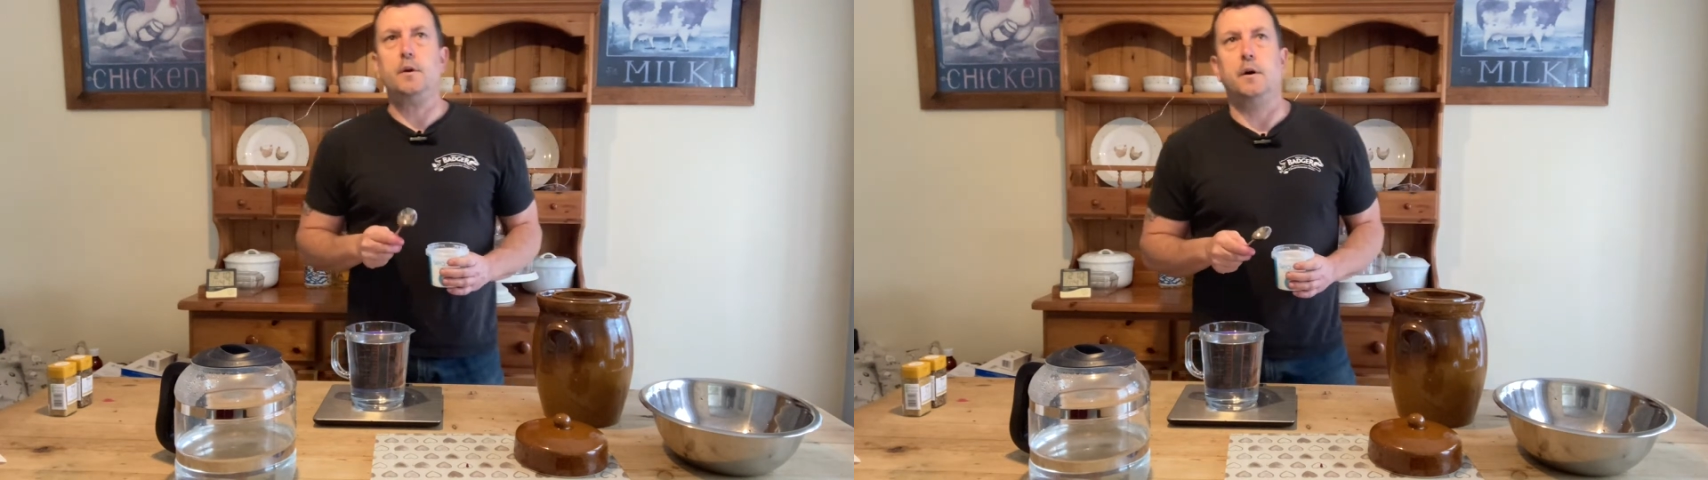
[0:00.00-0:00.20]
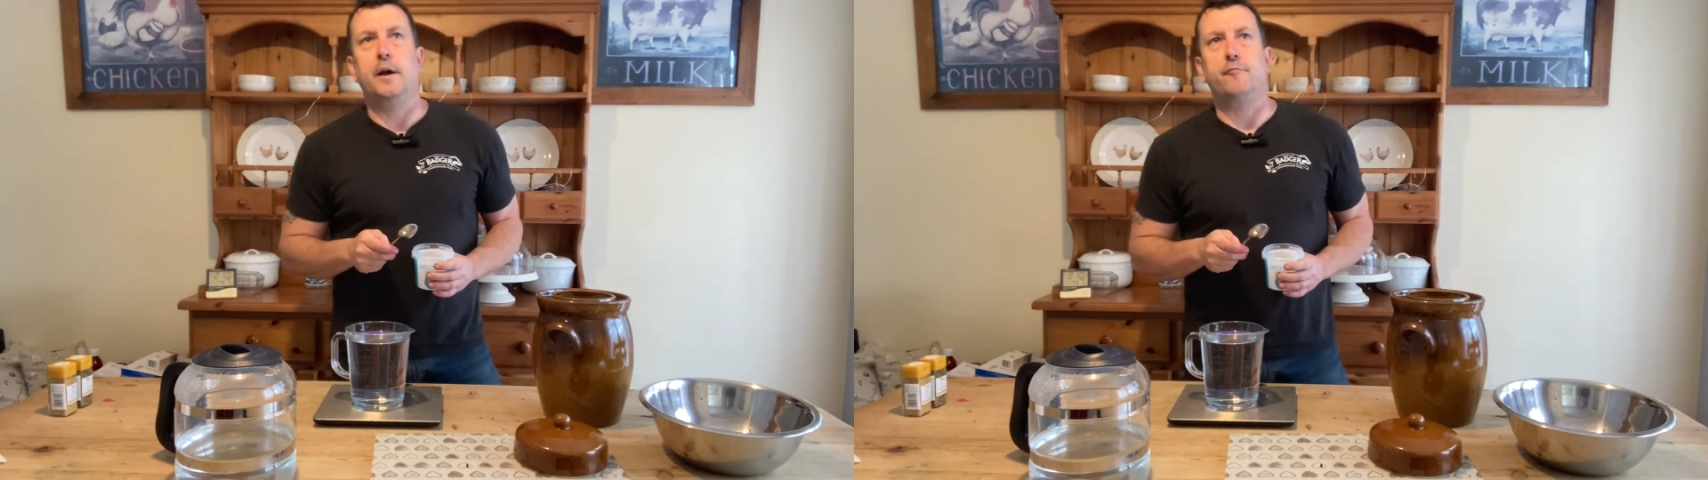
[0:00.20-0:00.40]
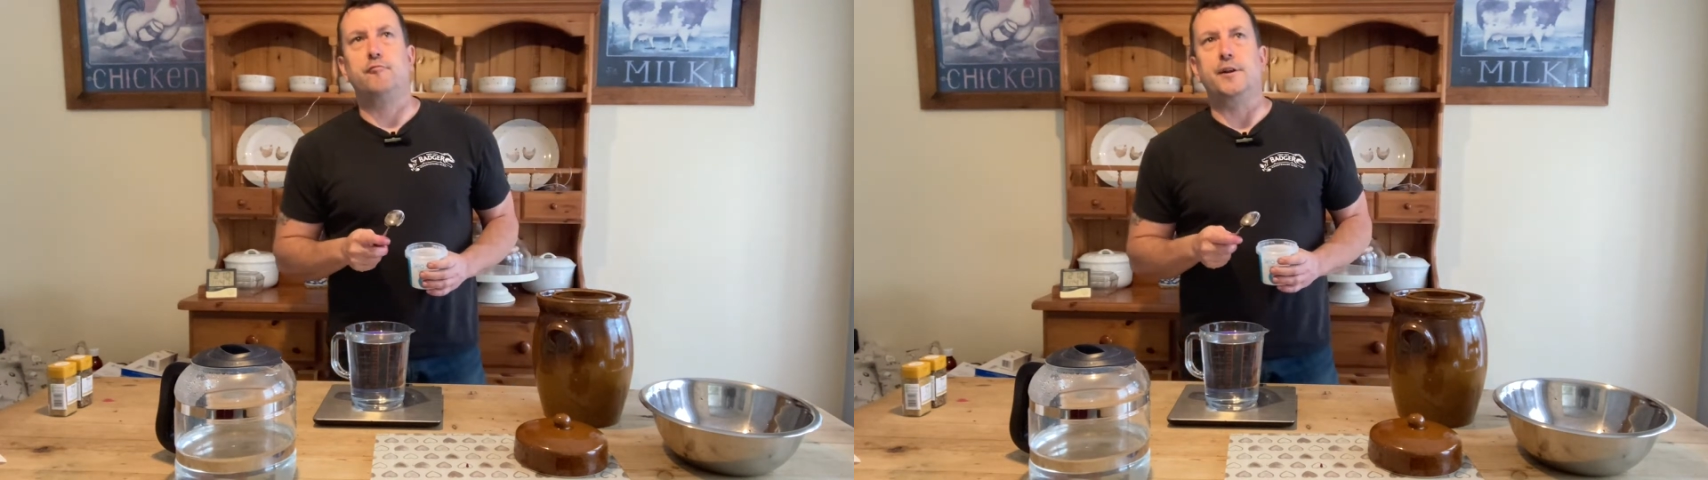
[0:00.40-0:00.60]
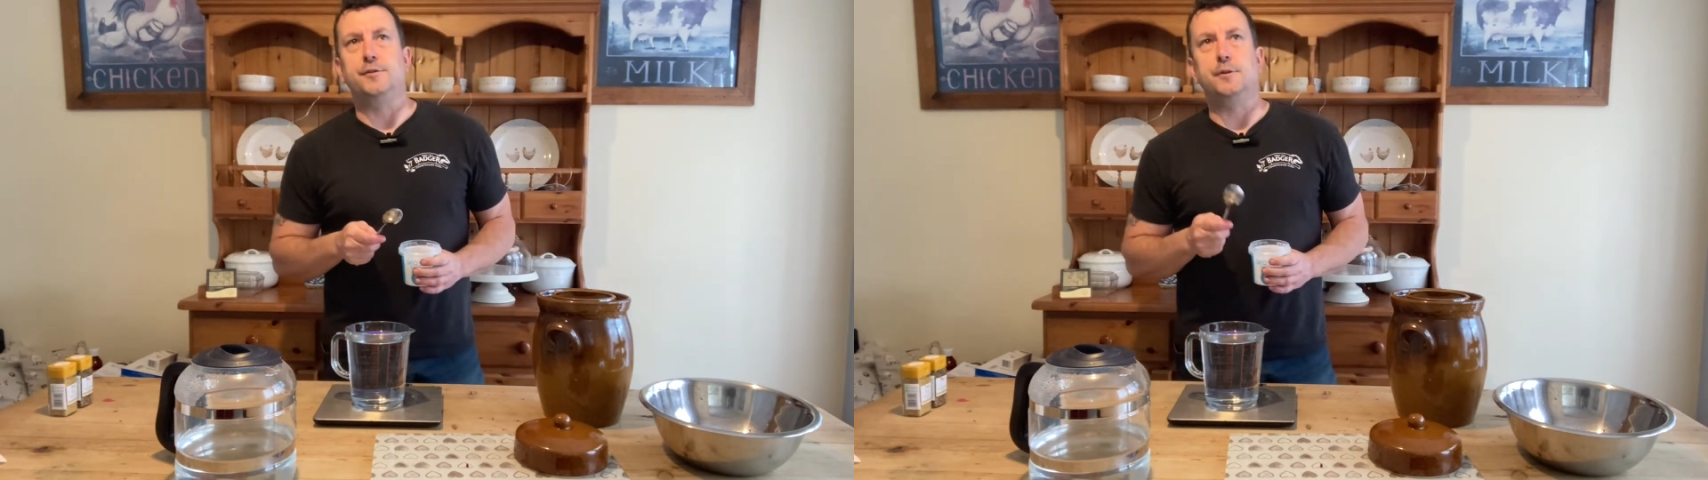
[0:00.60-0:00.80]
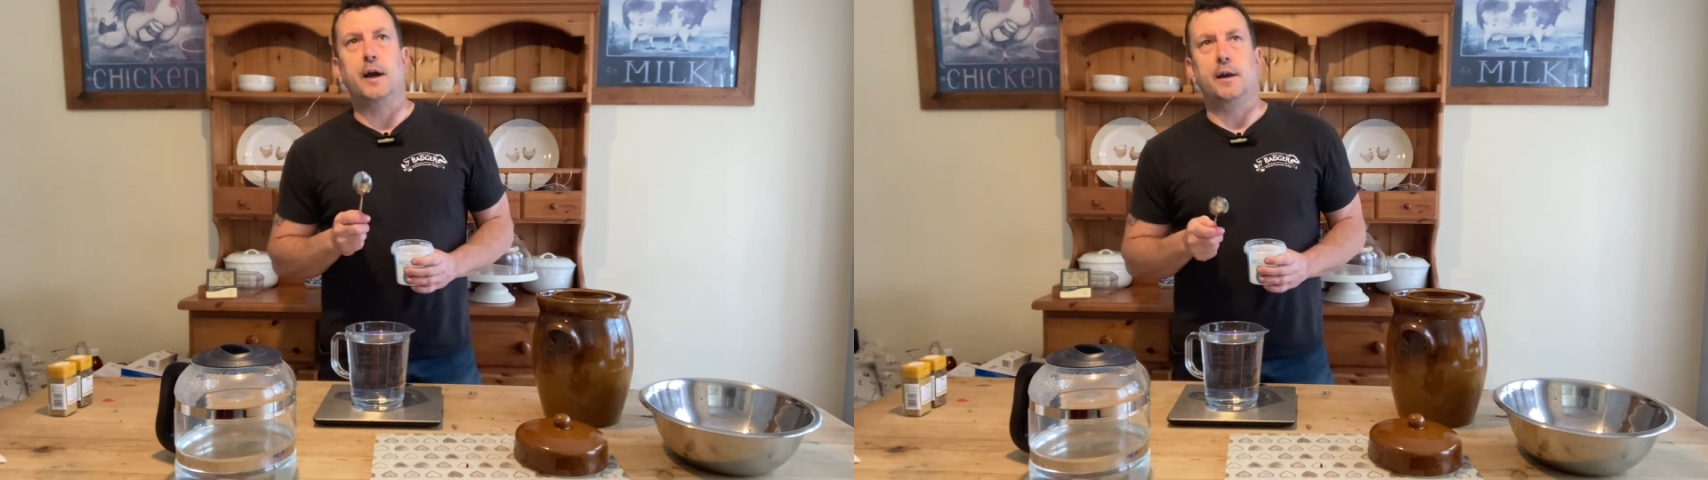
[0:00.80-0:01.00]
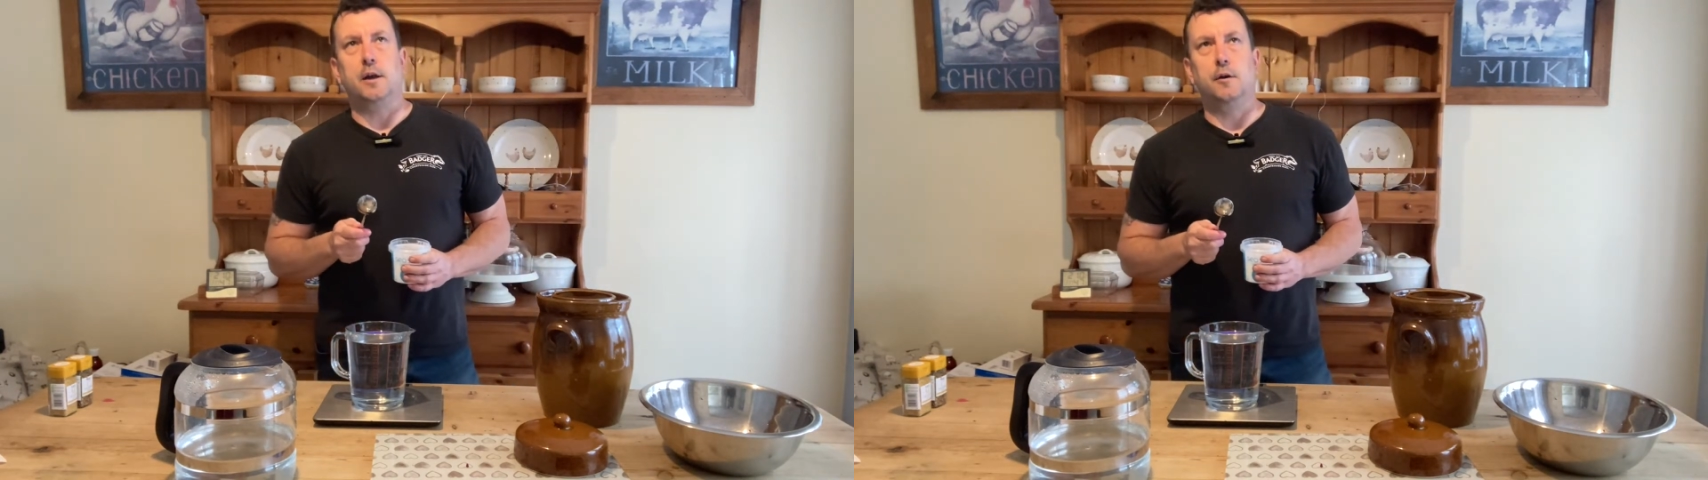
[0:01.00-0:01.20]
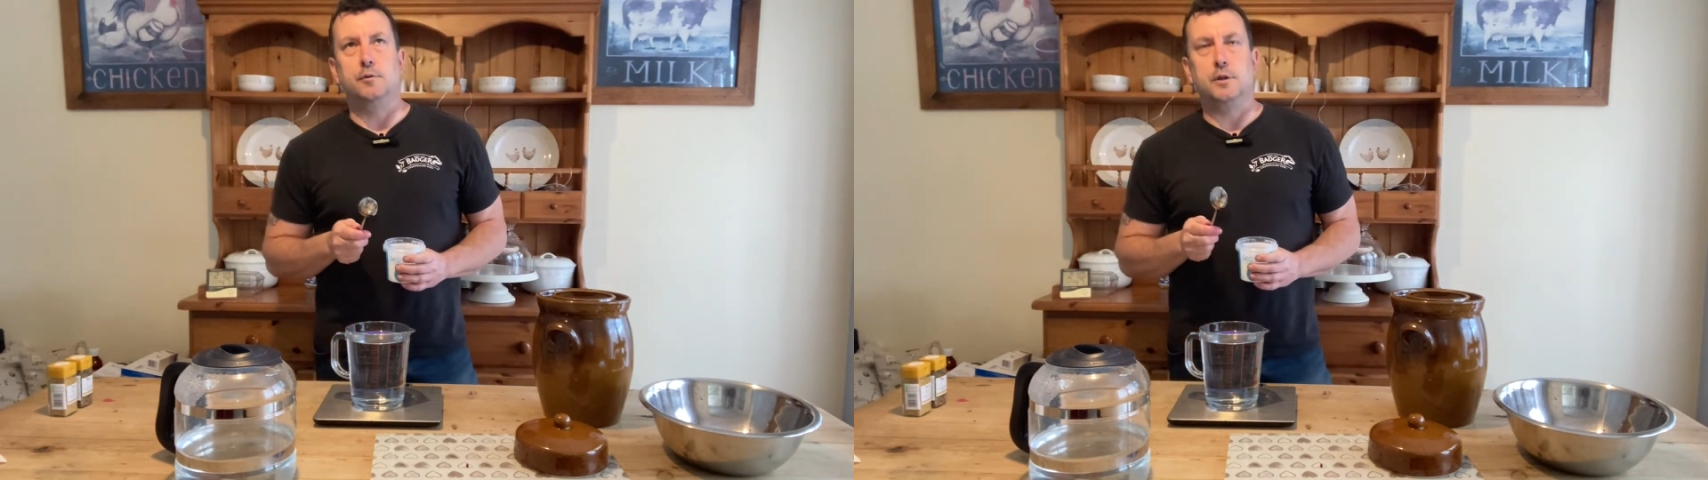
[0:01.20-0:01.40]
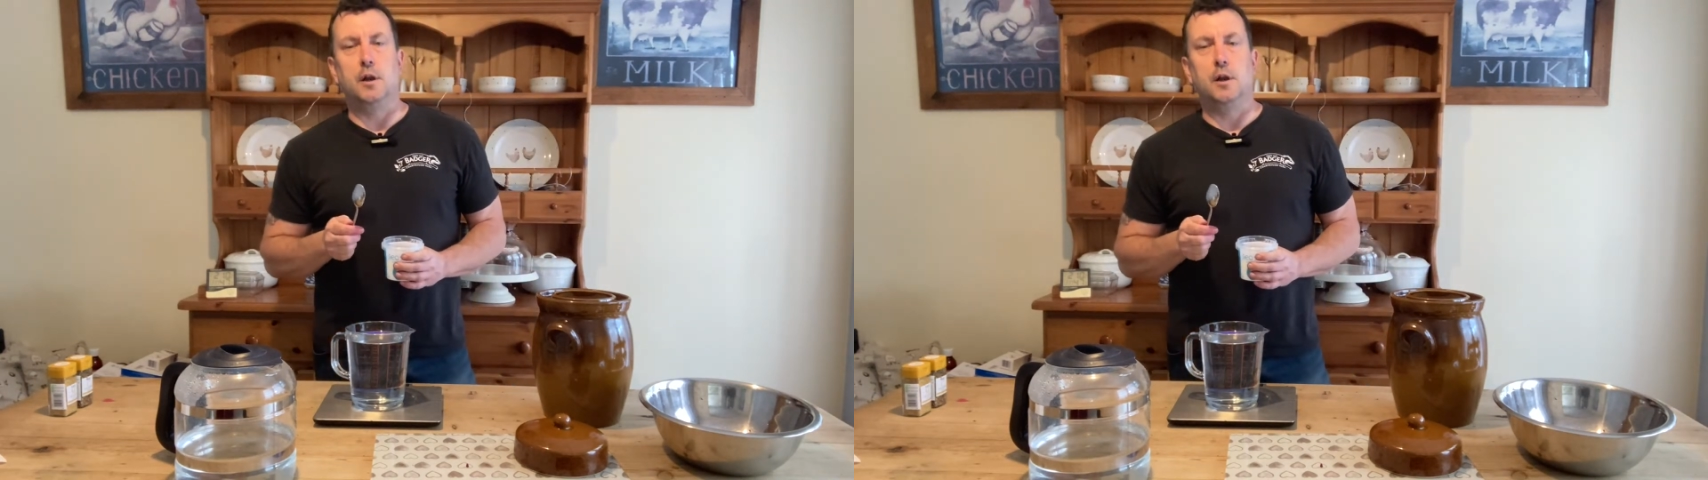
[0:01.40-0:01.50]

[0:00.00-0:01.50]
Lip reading: I have read you can go as